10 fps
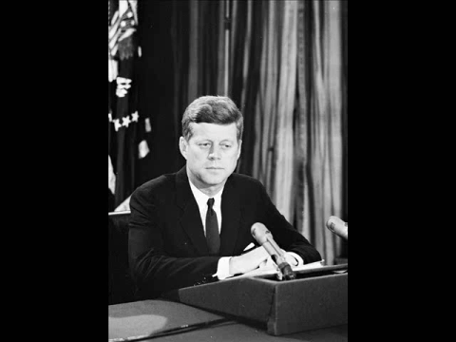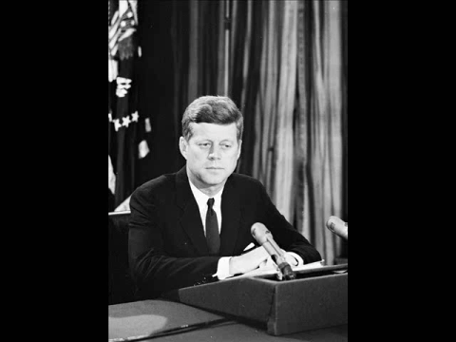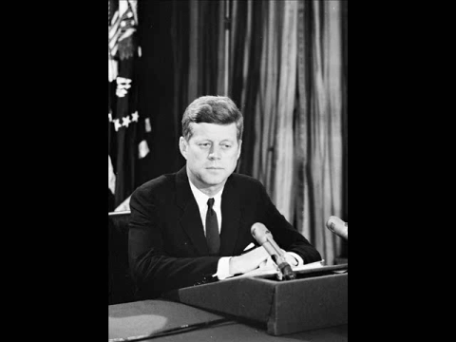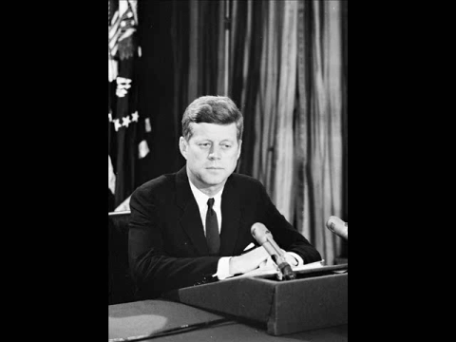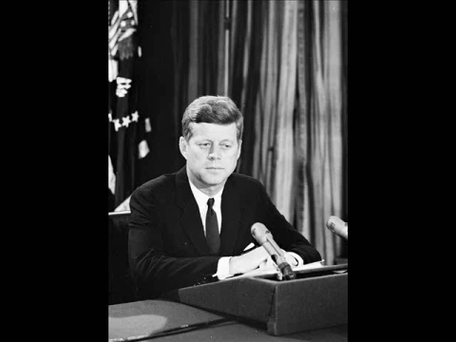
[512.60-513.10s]

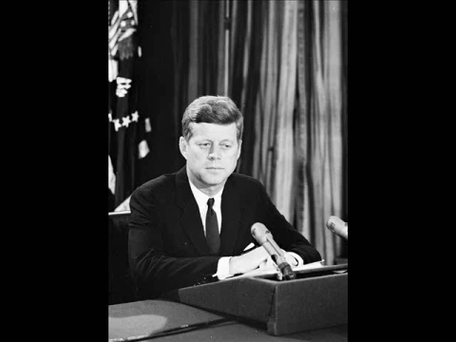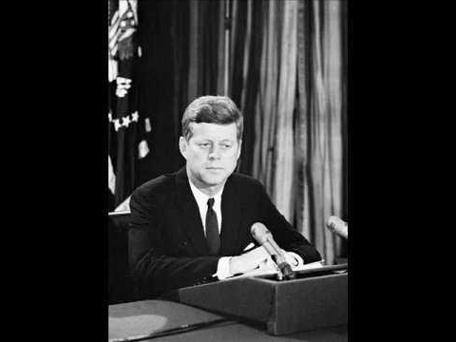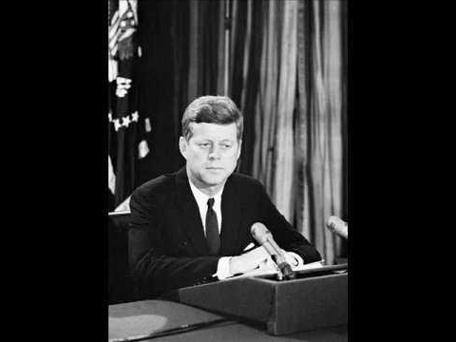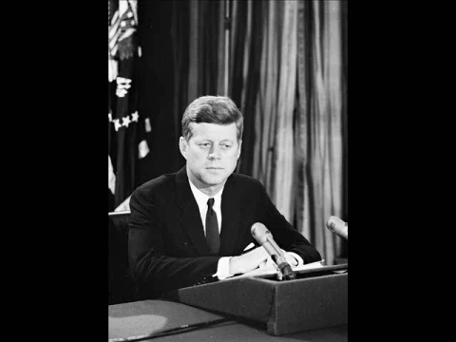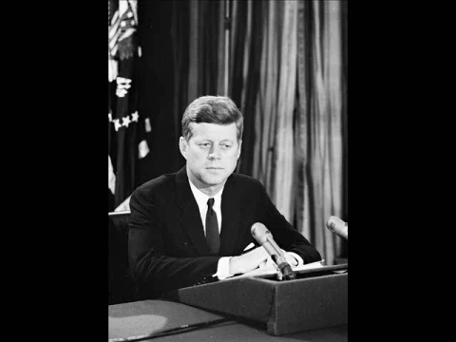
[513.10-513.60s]

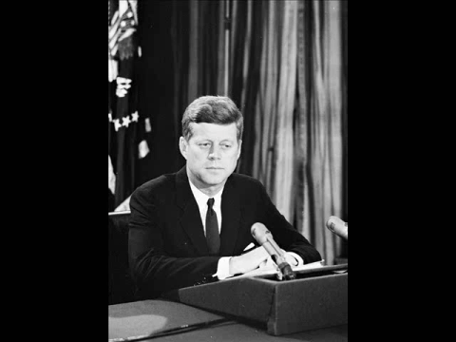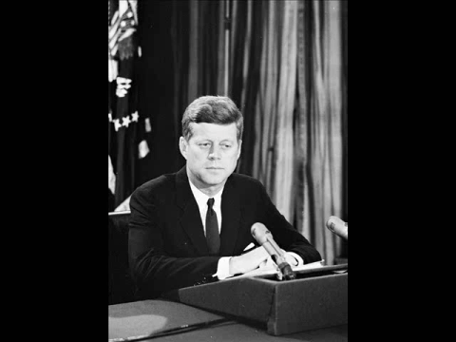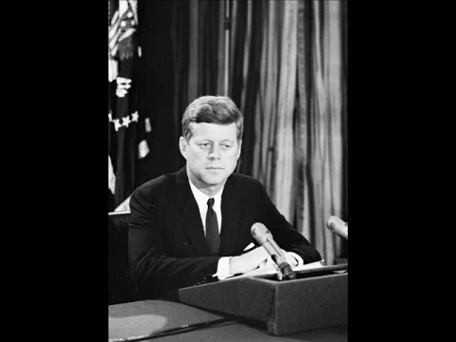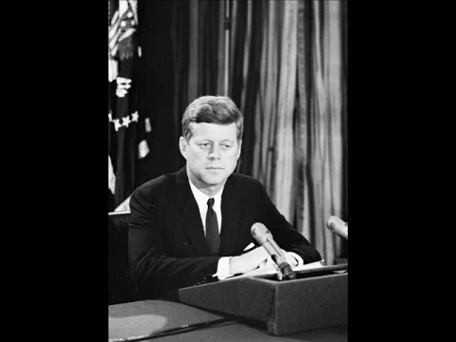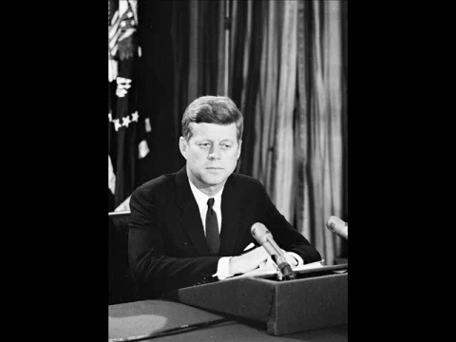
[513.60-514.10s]

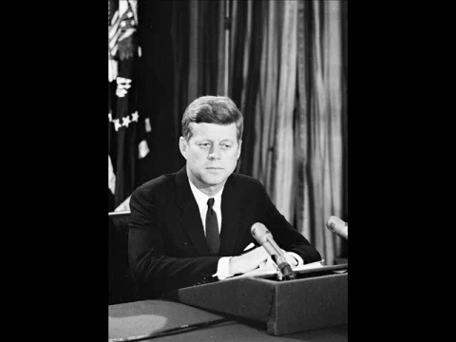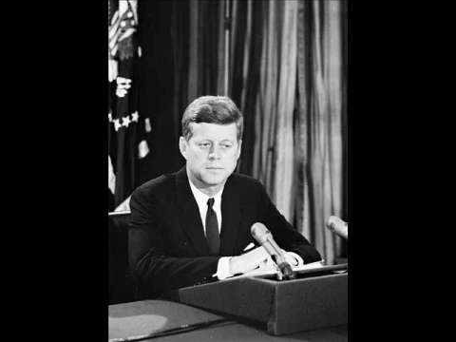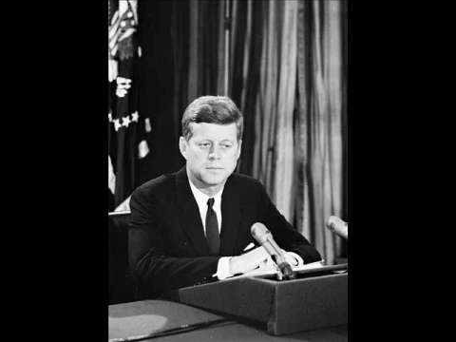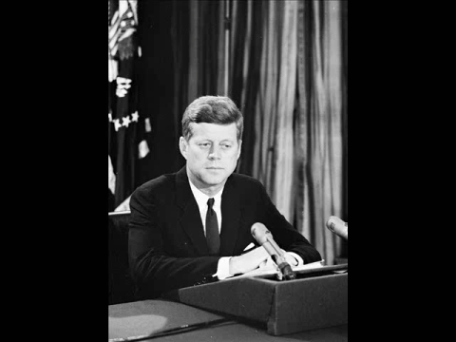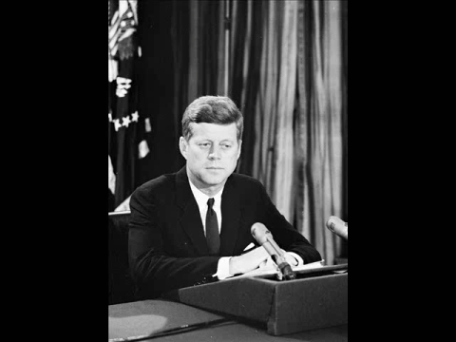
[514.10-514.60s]

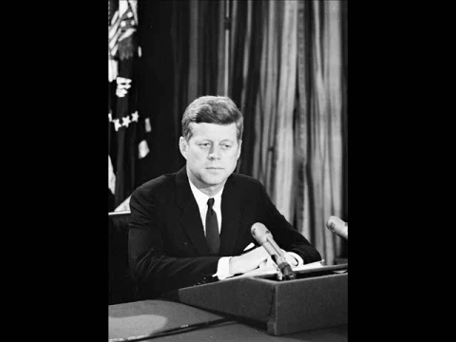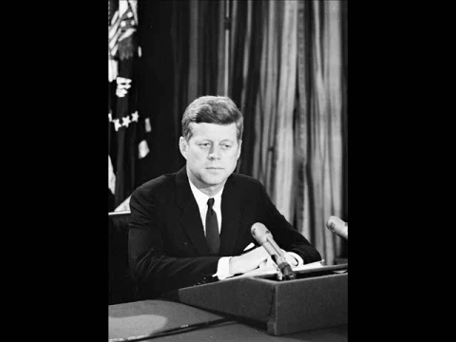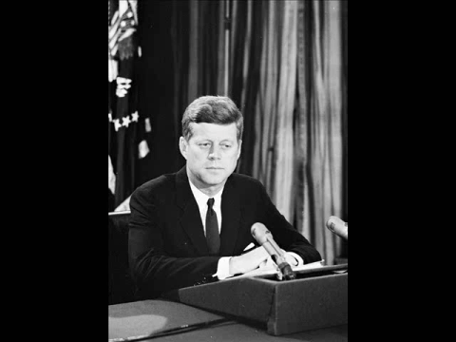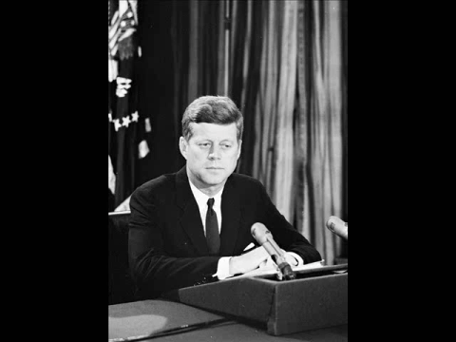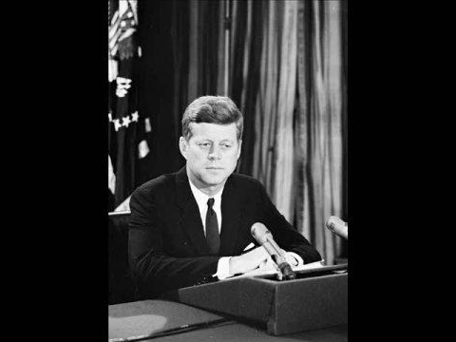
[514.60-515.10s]

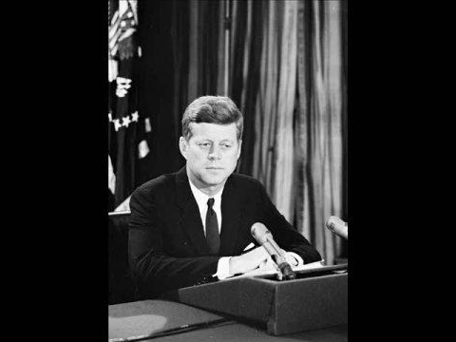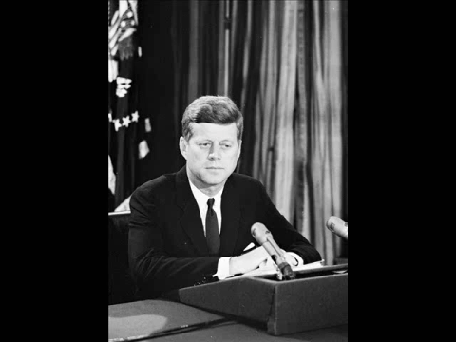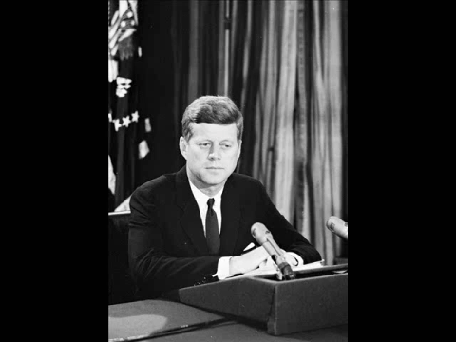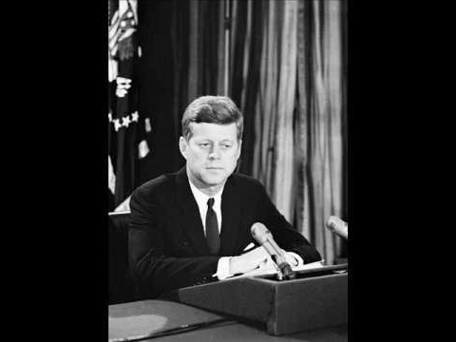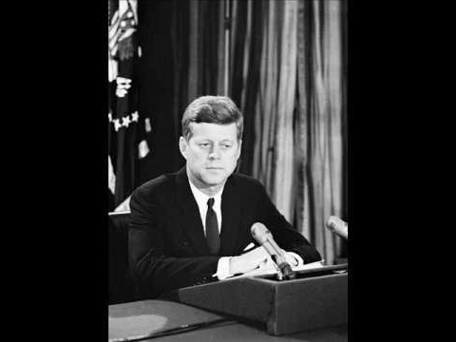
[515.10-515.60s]

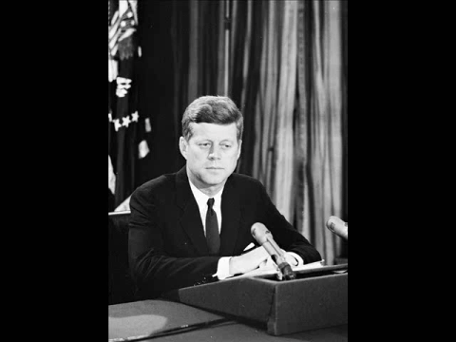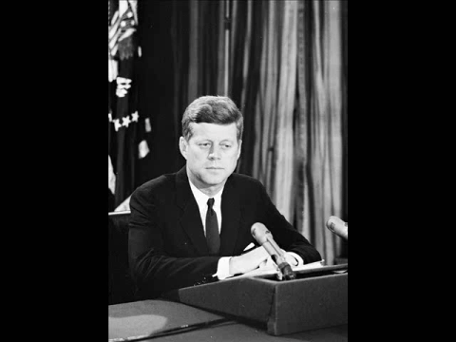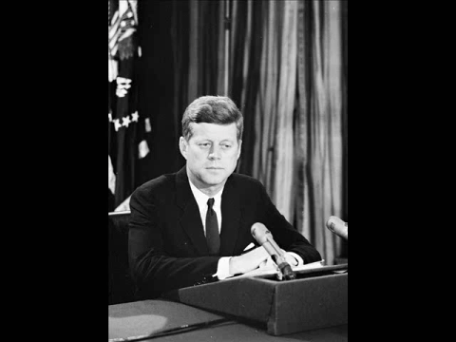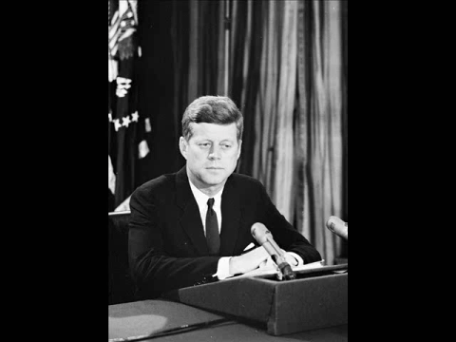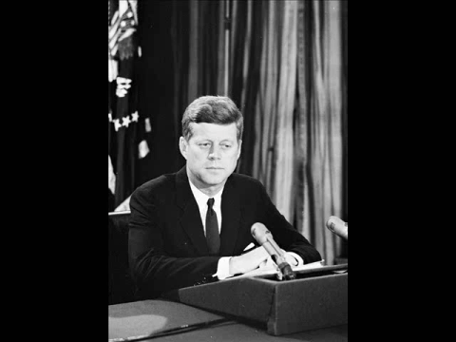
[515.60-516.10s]

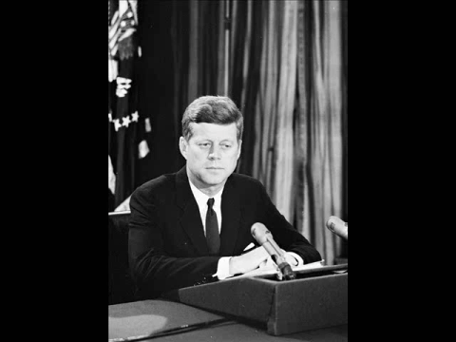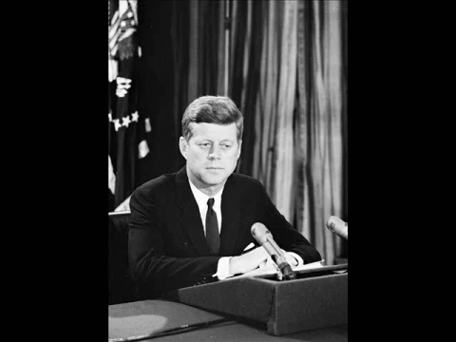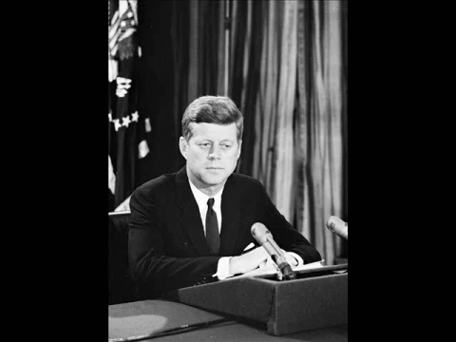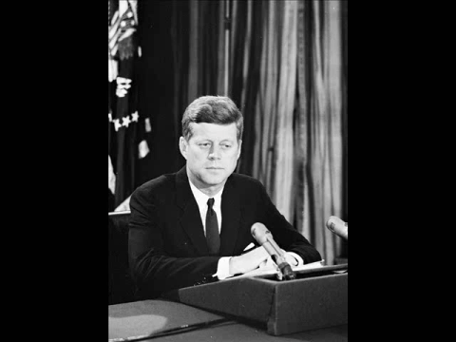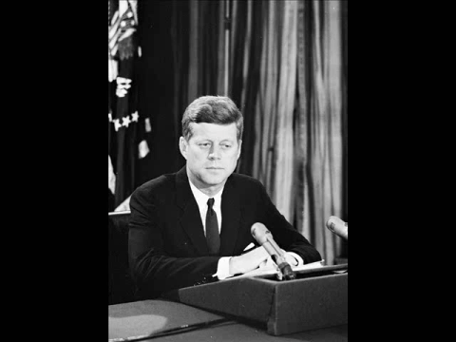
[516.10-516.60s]

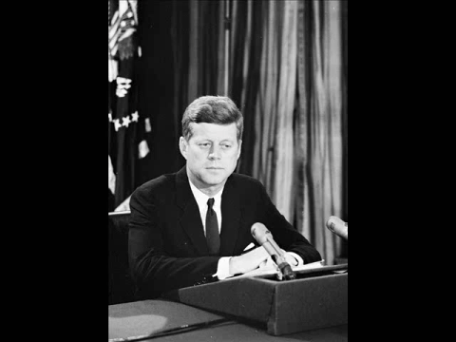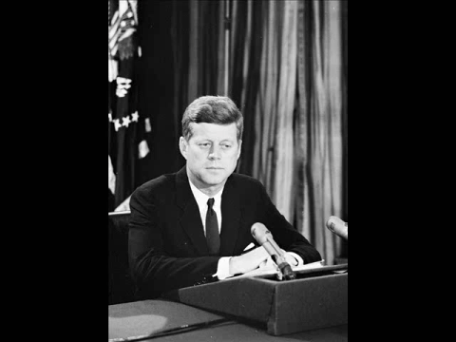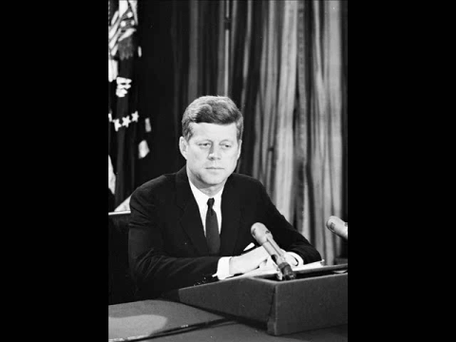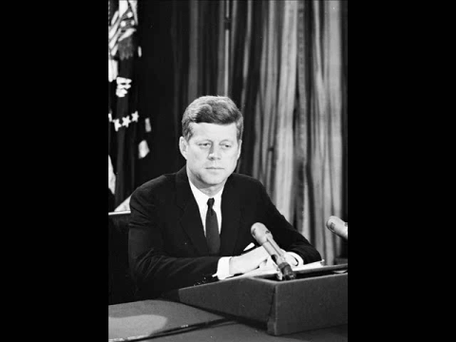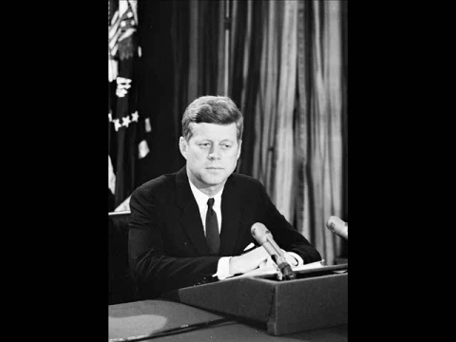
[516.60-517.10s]

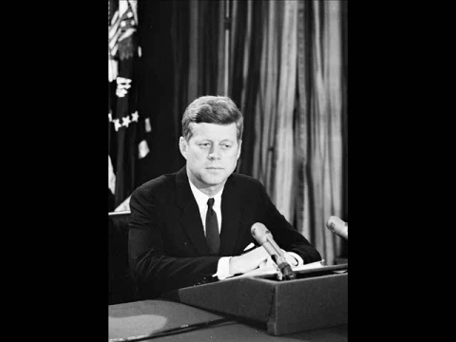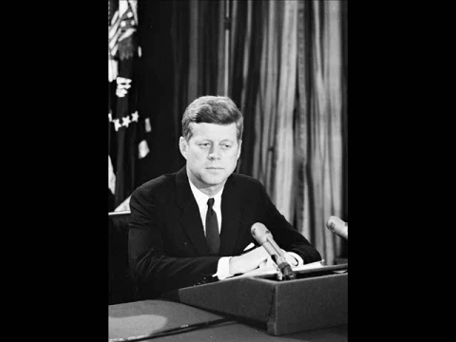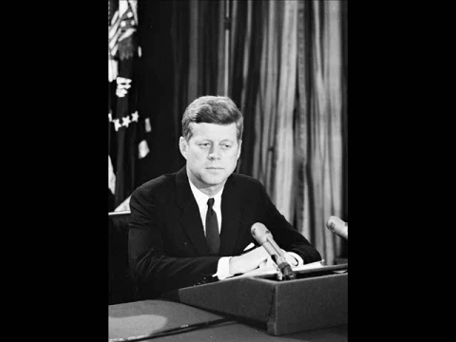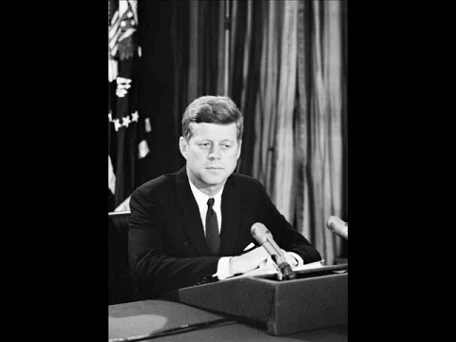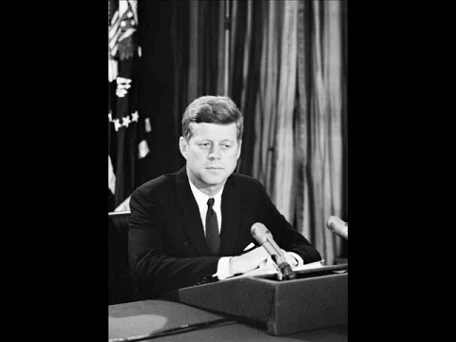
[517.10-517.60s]

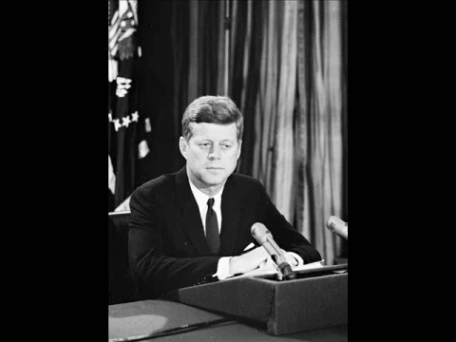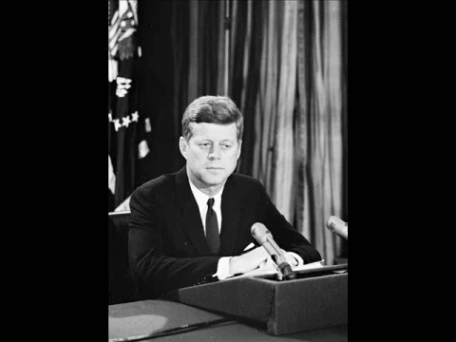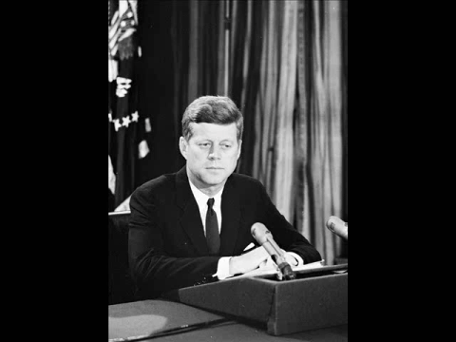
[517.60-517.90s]
(no lip movement)